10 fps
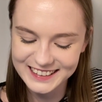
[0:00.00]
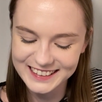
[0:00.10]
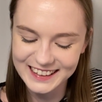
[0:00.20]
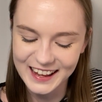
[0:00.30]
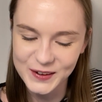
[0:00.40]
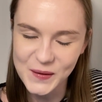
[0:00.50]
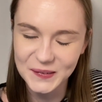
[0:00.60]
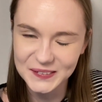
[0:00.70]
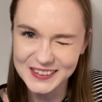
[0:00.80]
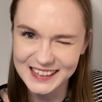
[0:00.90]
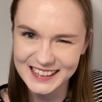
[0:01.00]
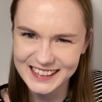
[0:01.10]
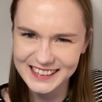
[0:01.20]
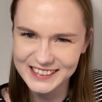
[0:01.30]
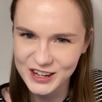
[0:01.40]
I can't
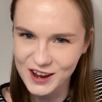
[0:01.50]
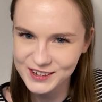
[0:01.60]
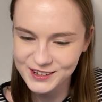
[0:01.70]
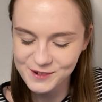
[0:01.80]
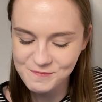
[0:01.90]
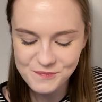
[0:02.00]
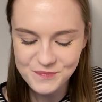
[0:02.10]
really judge.